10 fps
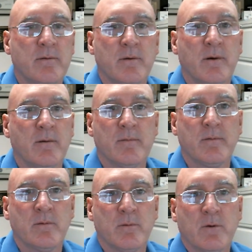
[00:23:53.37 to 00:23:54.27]
you know,
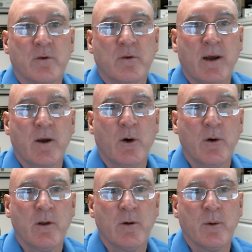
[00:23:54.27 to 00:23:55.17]
we're just not
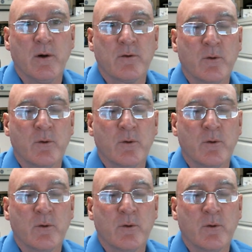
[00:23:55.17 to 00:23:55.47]
going anywhere.